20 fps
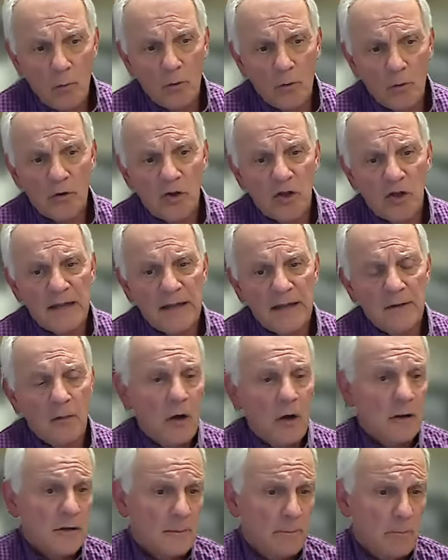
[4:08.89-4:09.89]
We're seeing a
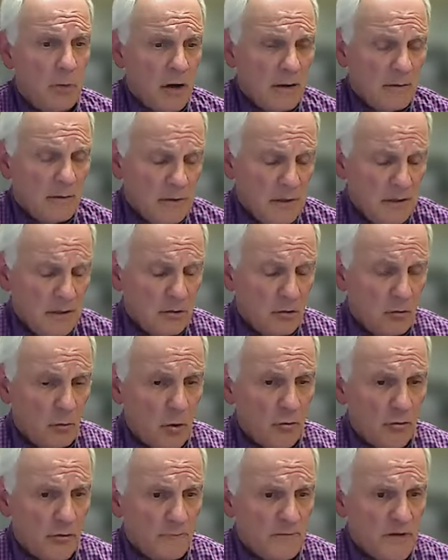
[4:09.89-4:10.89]
lot the, you know, the
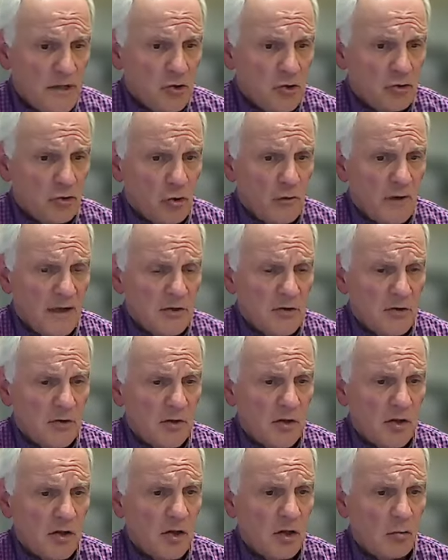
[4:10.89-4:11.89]
growth of digital
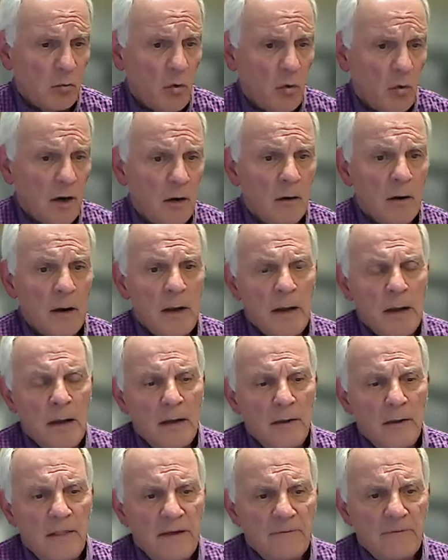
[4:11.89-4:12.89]
agencies where
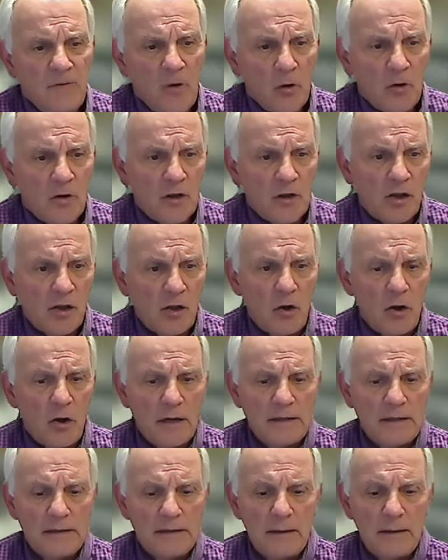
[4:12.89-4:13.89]
they focus
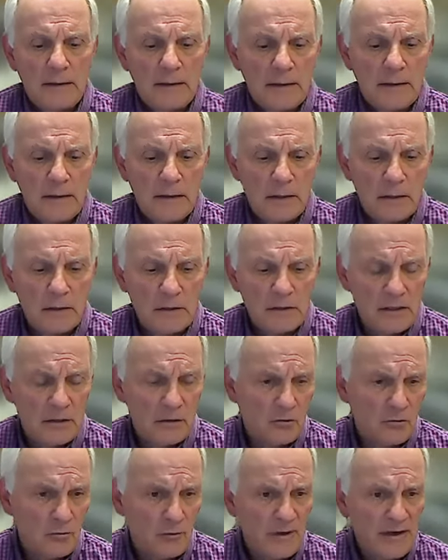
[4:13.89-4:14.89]
on uh, you know
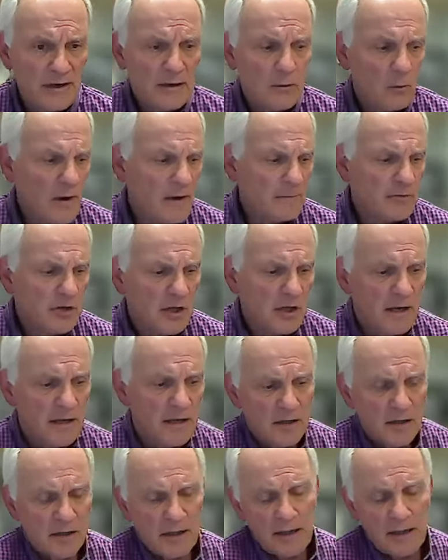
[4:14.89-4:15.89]
creating websites.